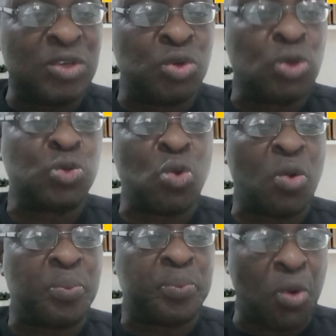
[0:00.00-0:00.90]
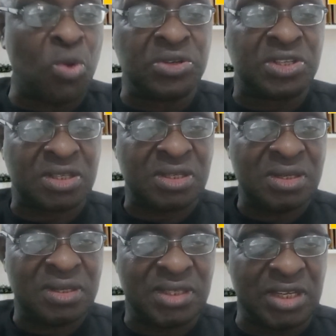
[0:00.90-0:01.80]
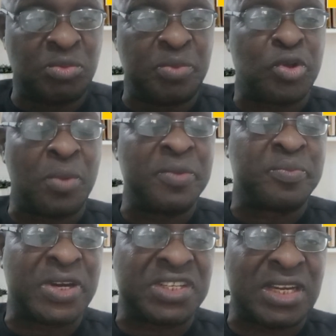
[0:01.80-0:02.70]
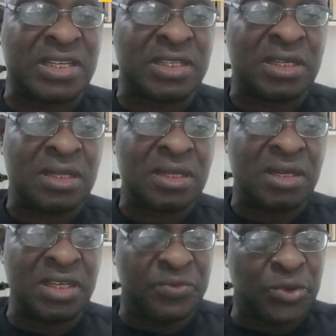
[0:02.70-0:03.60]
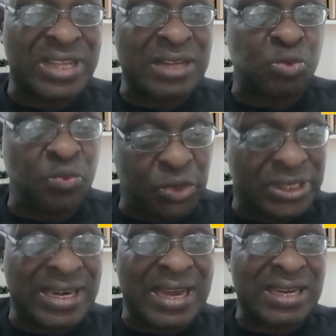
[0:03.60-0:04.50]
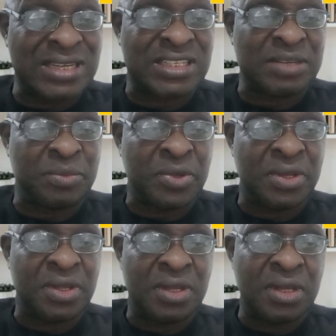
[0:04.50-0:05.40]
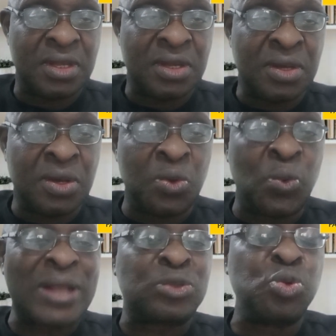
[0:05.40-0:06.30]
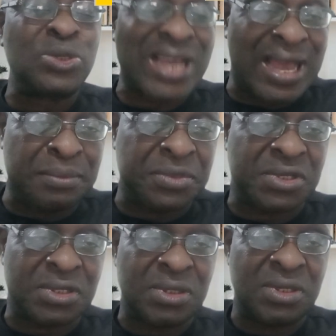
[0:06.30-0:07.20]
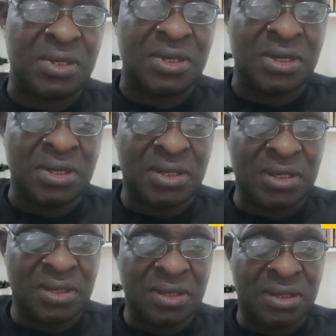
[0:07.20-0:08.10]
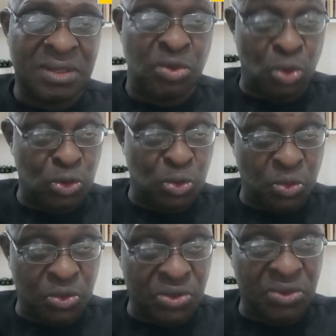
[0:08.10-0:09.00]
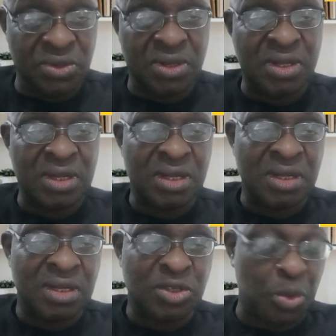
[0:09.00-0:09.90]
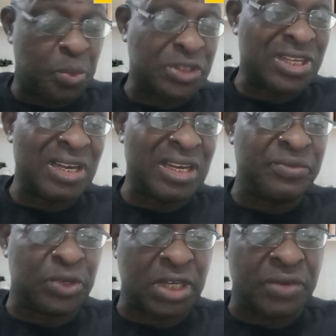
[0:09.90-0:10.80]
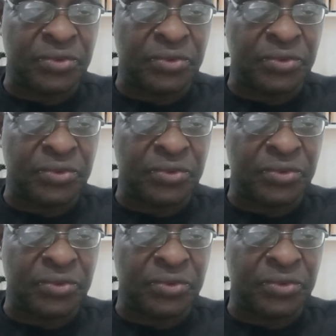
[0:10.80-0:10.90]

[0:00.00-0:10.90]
those who oppose Tinubu becoming president, the voters who voted against him, were 2 times those who supposedly voted